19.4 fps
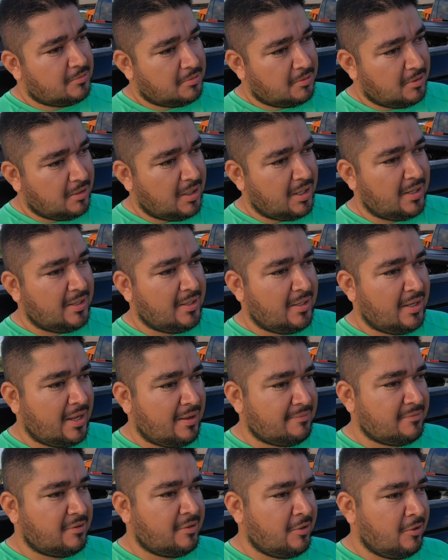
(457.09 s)
you kind of
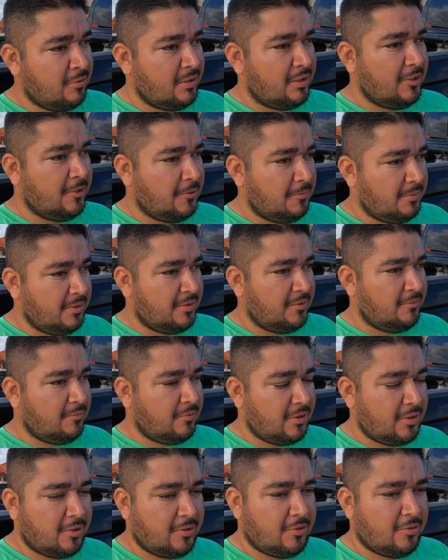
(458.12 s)
have to know a little bit of
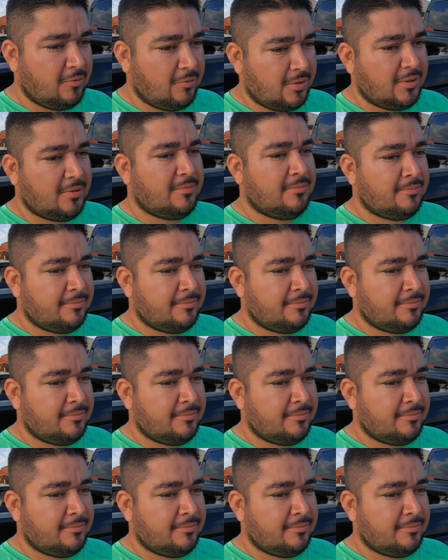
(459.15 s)
what you're doing.